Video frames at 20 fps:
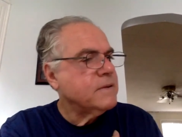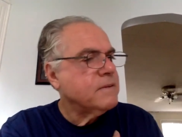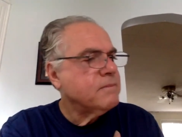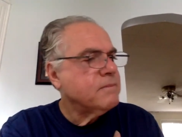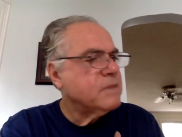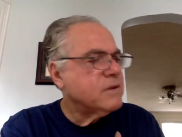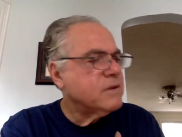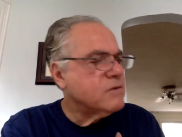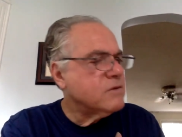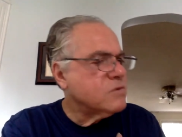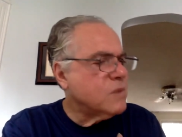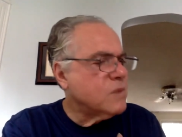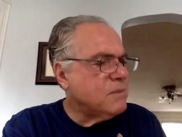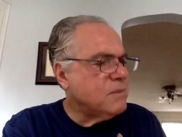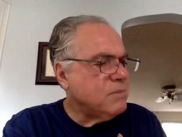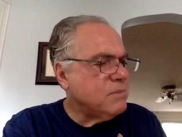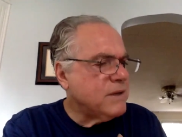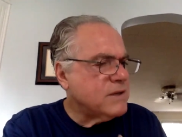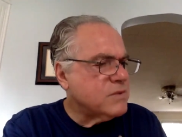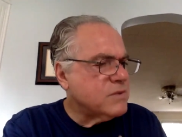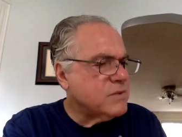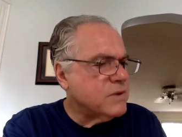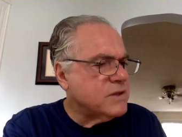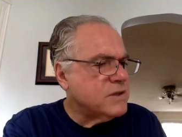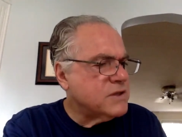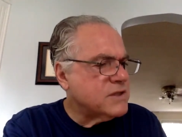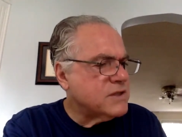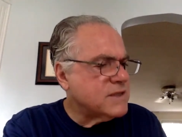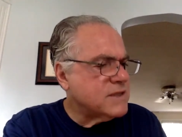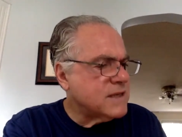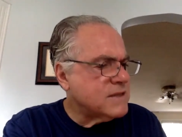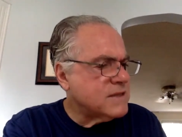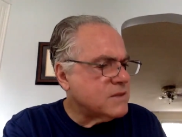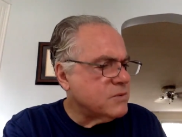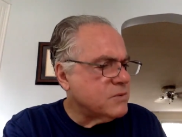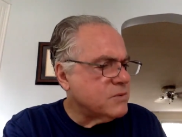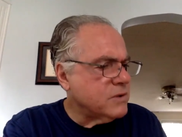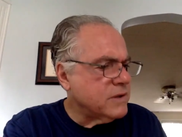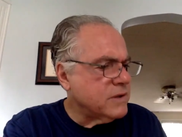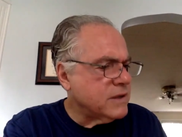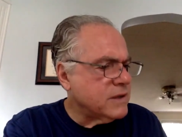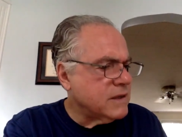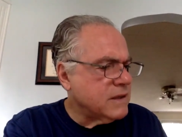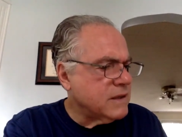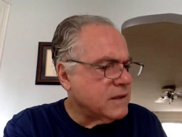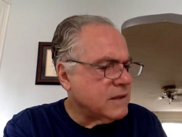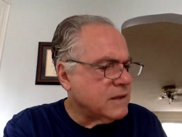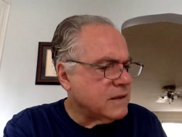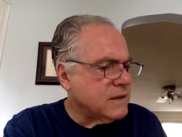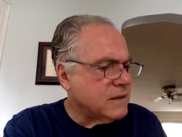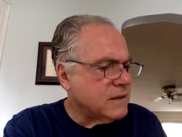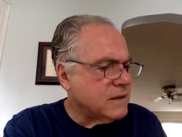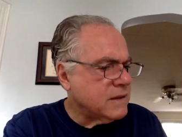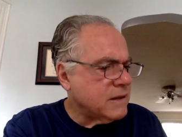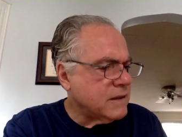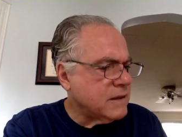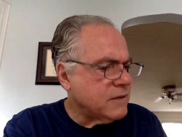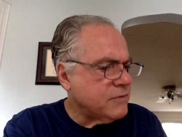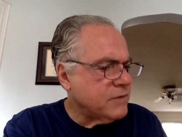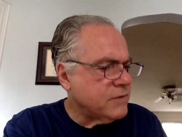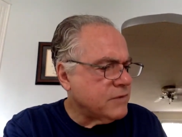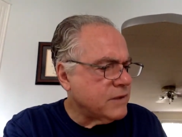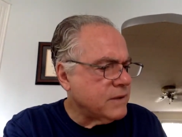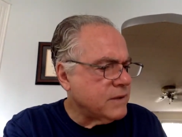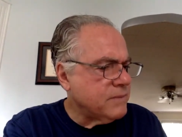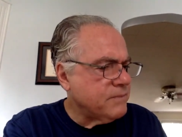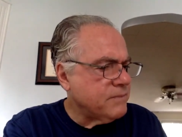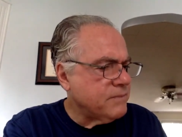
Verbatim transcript: But there's one place where he just says it really carefully.